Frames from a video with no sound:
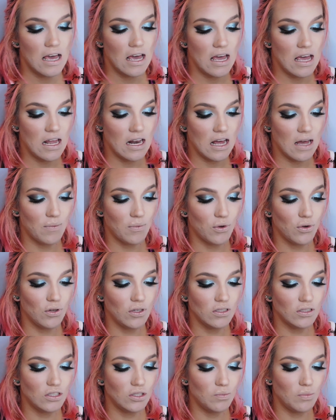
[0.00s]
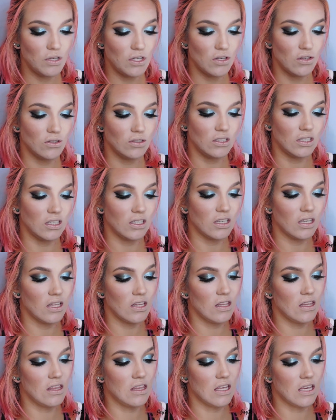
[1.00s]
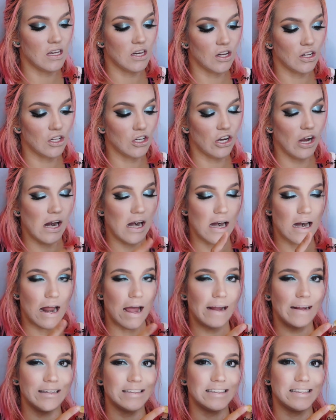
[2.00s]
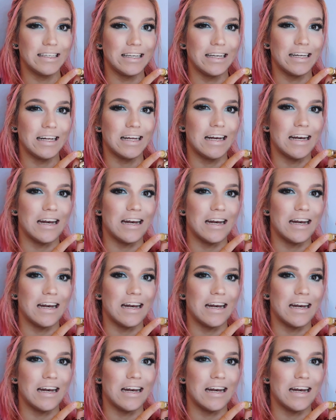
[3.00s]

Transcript: and I'm going to be using the color nineteen